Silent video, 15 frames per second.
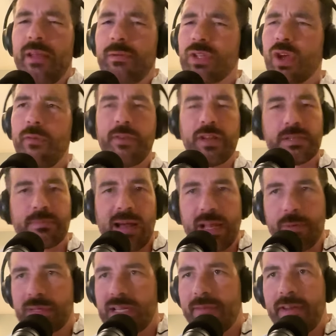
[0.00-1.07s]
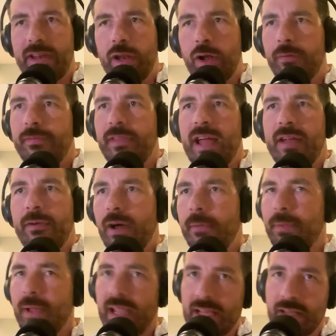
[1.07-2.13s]
It was obvious Manny was having an off day,
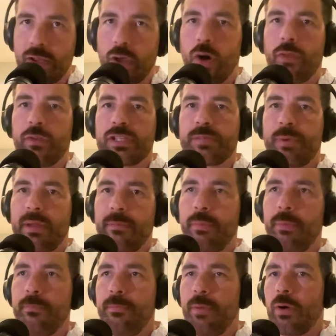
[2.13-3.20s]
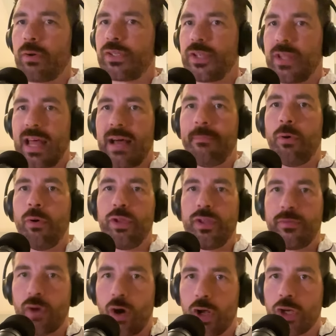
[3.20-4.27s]
right? But he got the Springboks to that point.
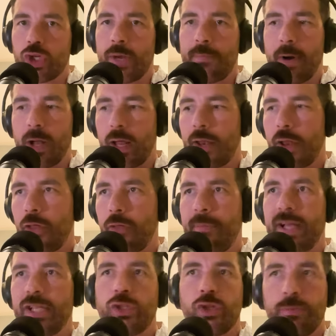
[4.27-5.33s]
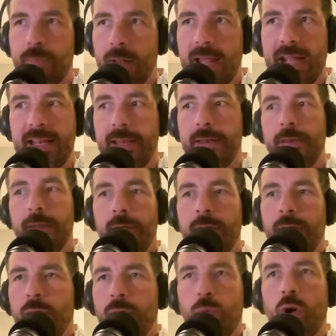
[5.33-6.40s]
You've got Andre Pollard on the bench, who'd played in
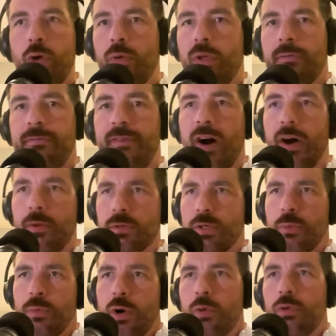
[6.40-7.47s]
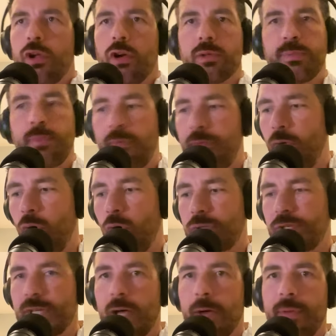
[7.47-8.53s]
World Cup finals at World Cups before,
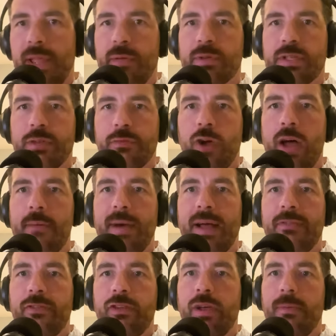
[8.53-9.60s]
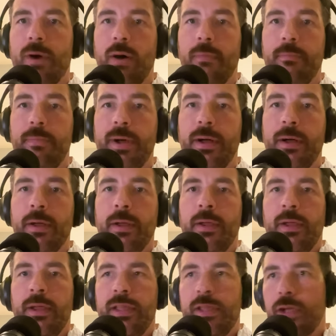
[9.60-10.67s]
so he was the right man to come on. But
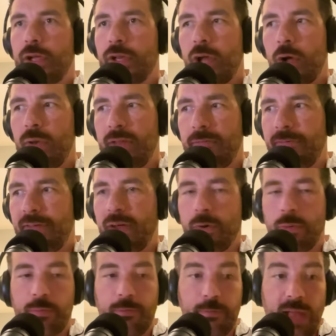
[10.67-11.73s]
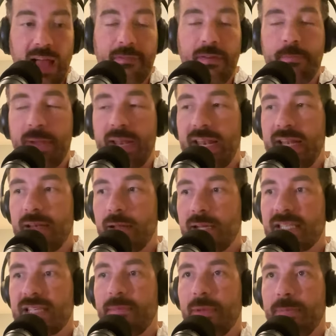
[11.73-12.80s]
you could only feel, having been in
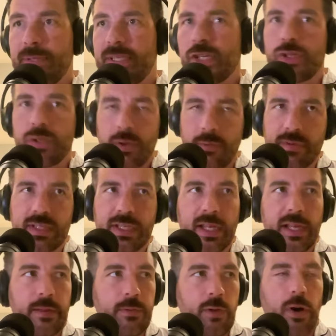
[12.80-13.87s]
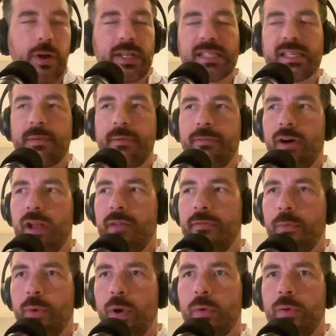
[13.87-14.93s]
a similar position, obviously not in a semi-final of
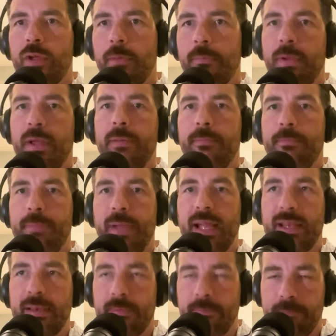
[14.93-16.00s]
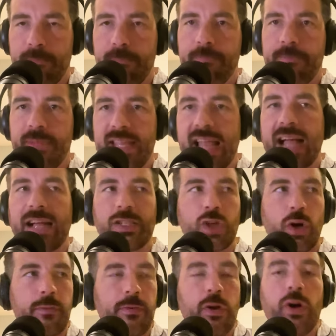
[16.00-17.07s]
a World Cup, but being yanked
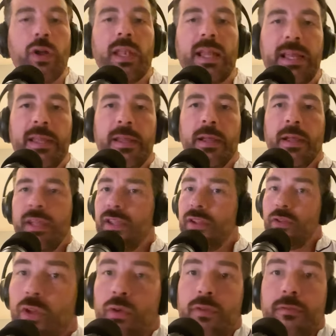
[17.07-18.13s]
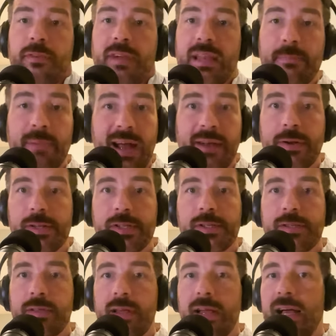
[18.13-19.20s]
off early, you feel embarrassed.